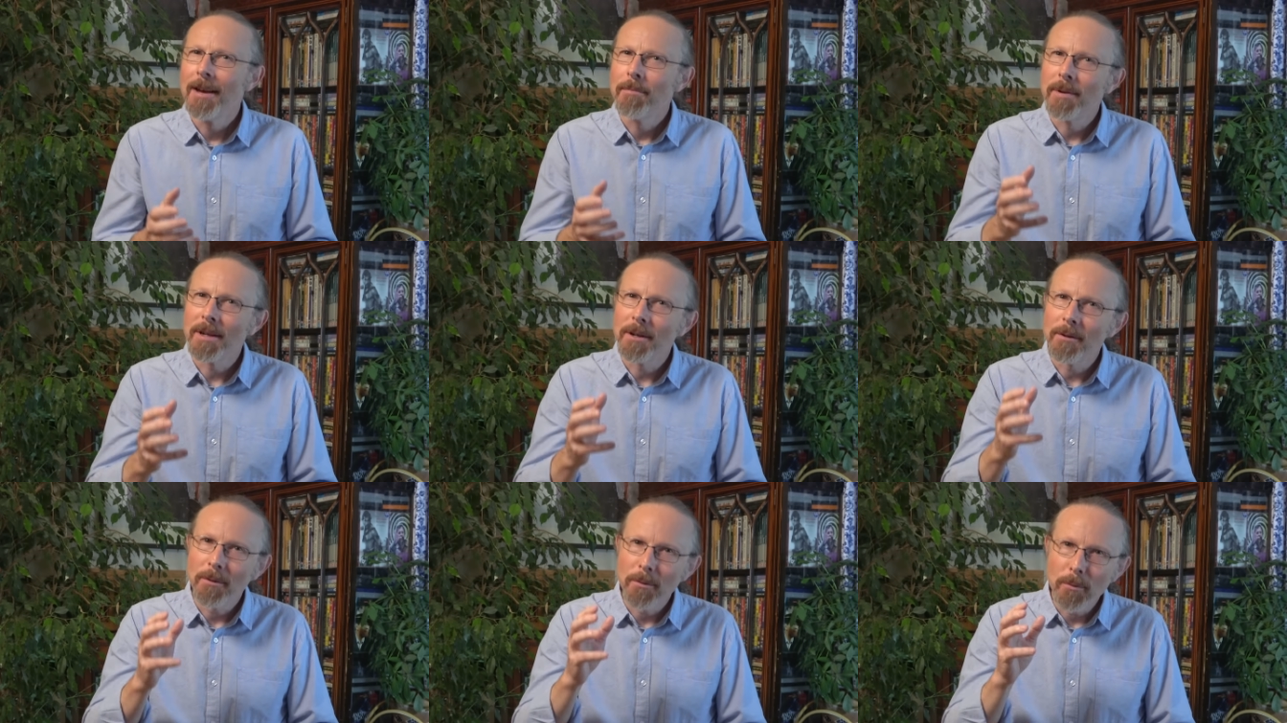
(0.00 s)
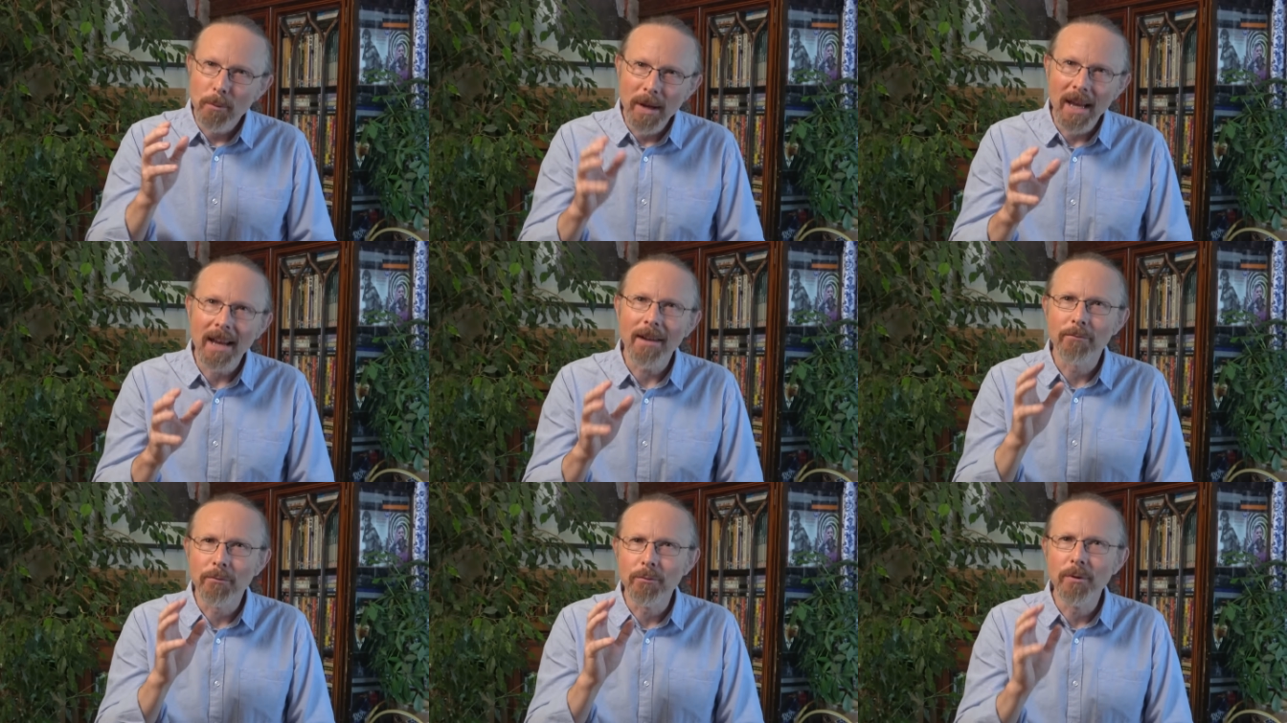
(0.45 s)
But we
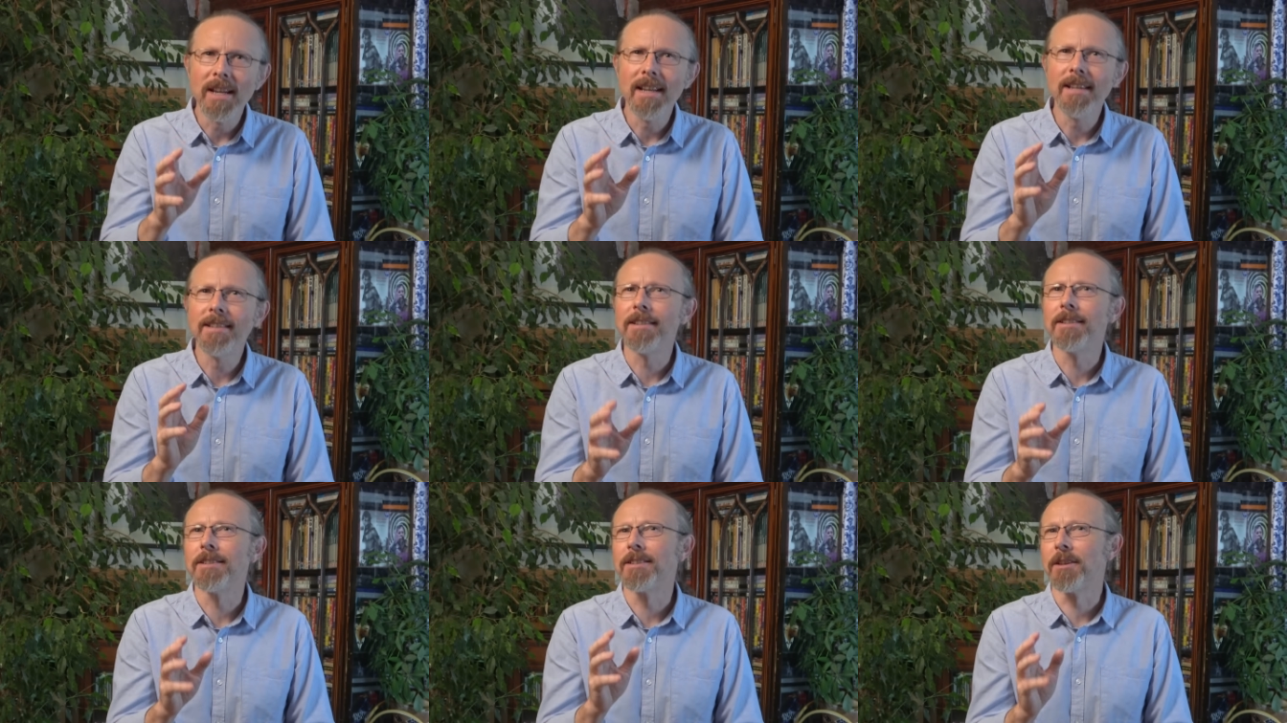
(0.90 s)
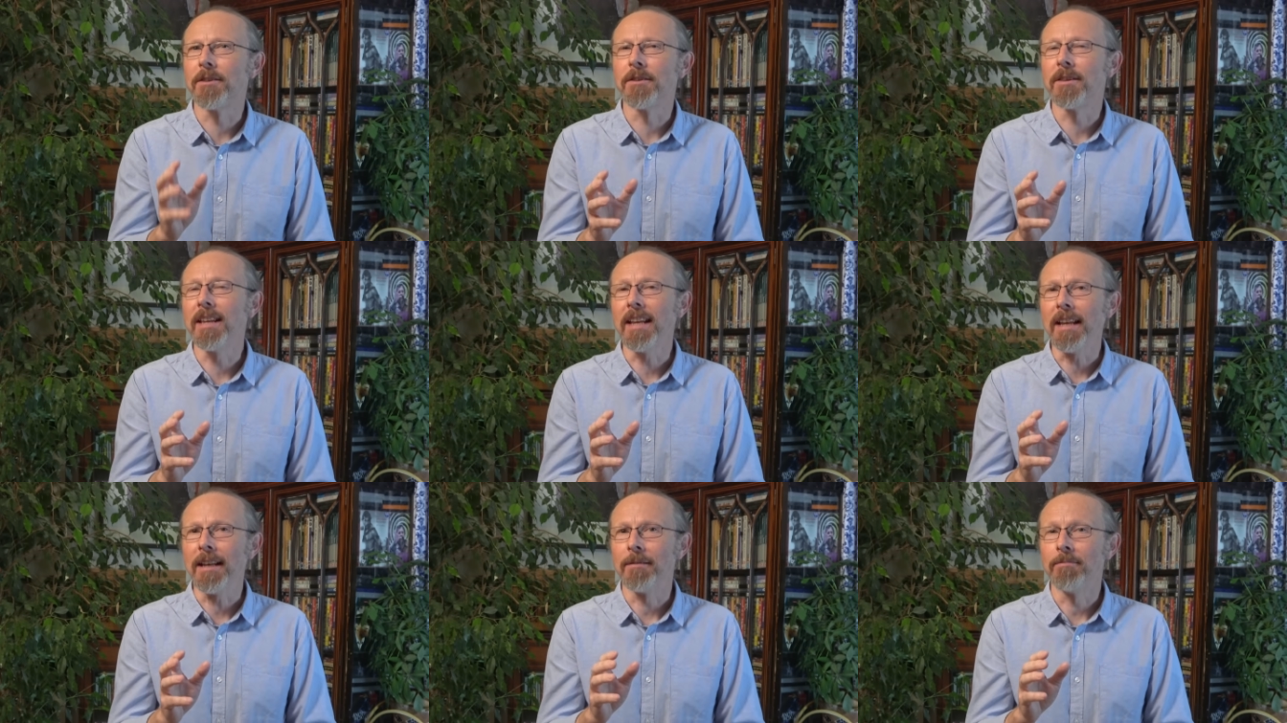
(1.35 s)
have reasons to
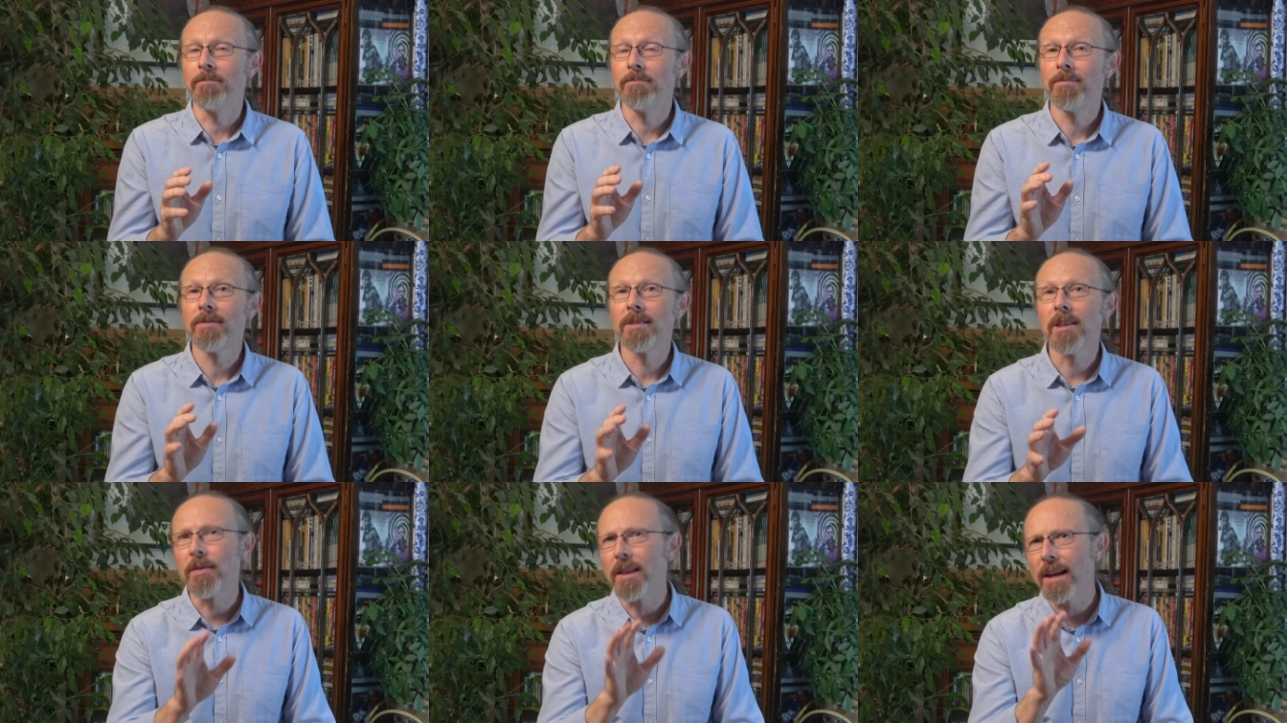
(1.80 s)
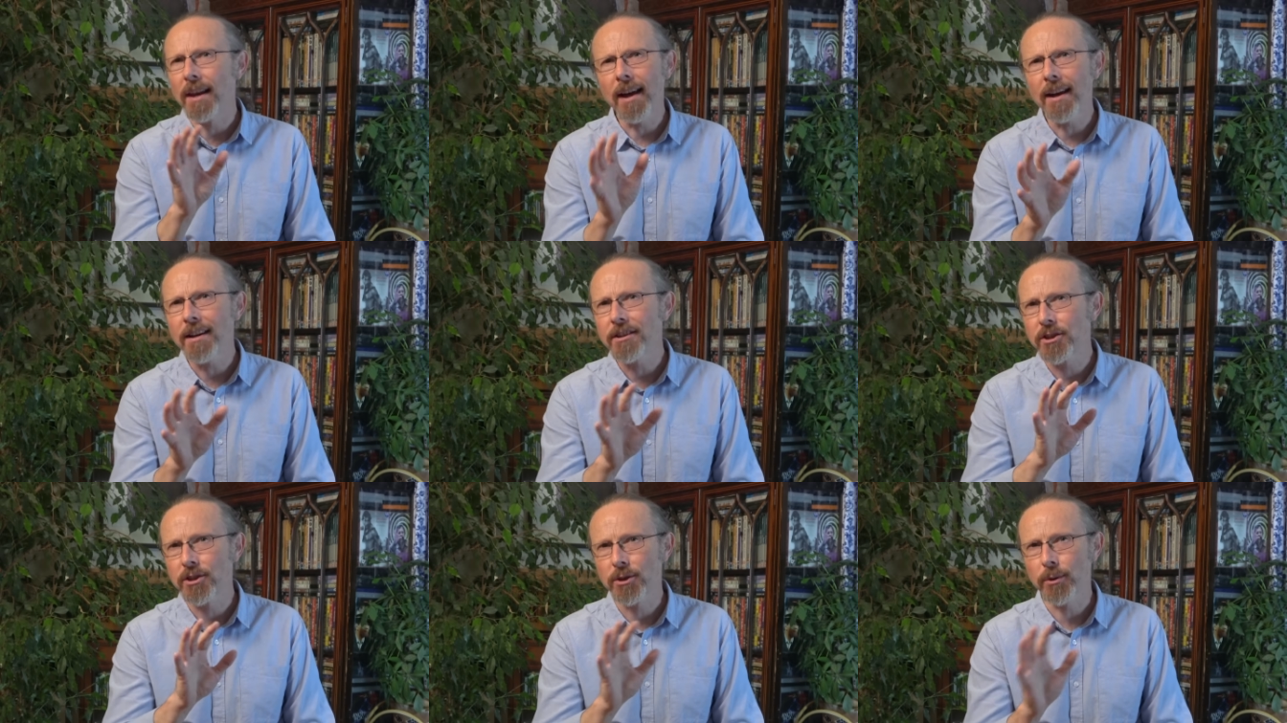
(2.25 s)
think that the
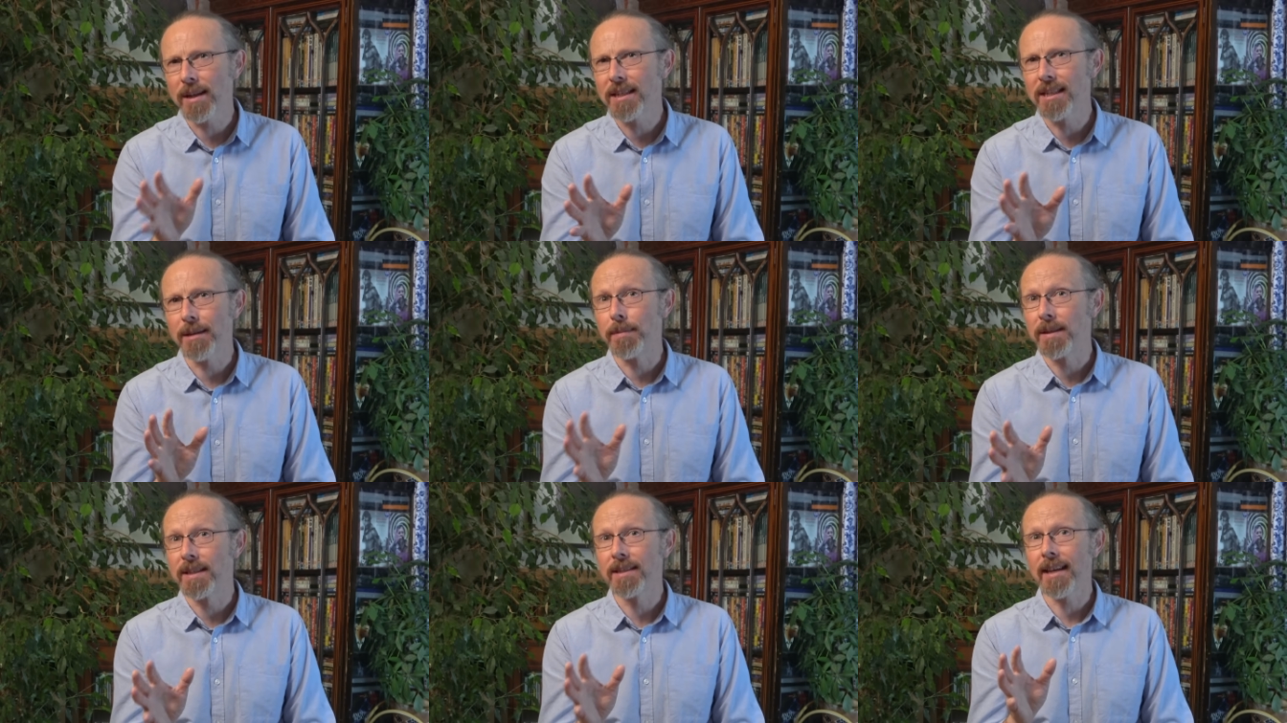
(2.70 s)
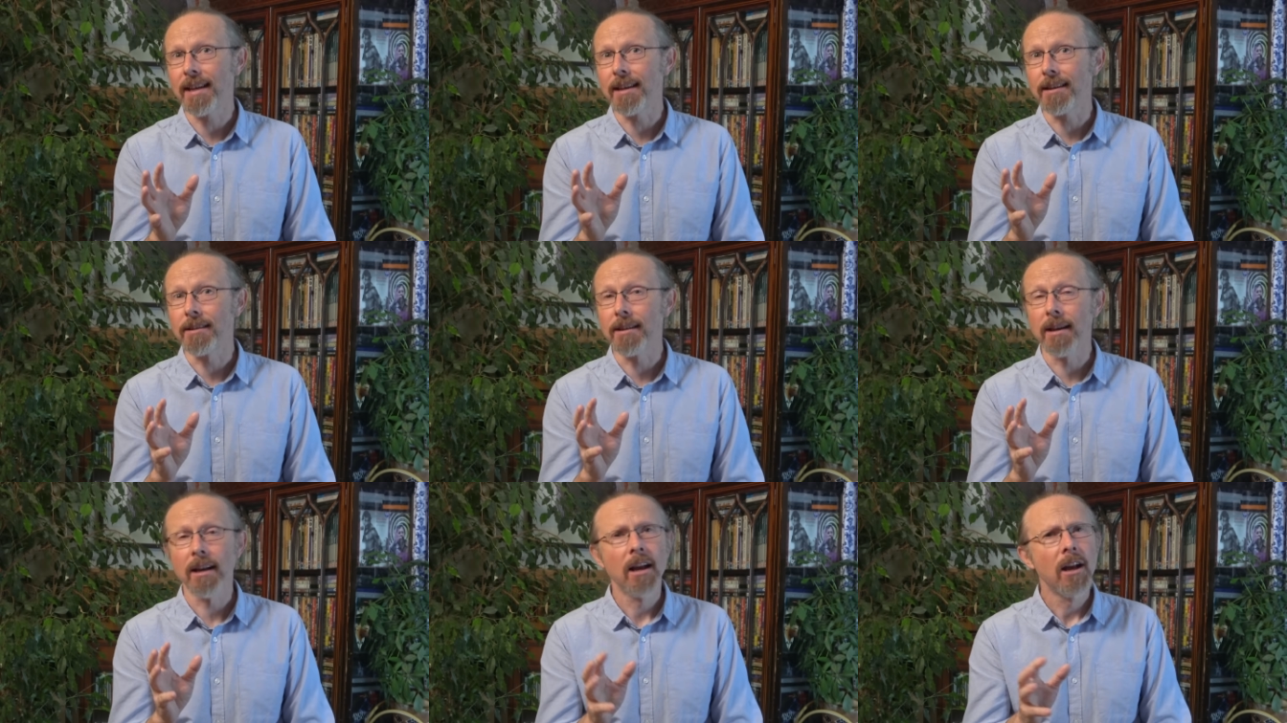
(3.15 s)
last
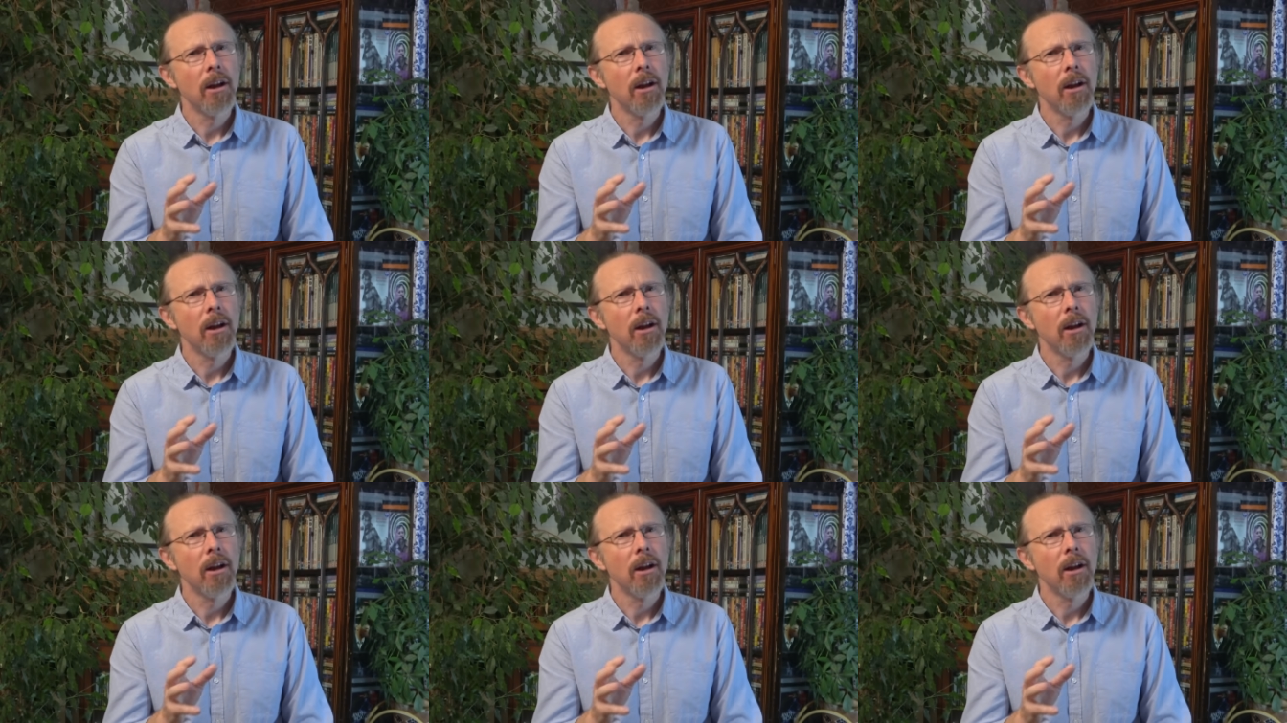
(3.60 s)
20%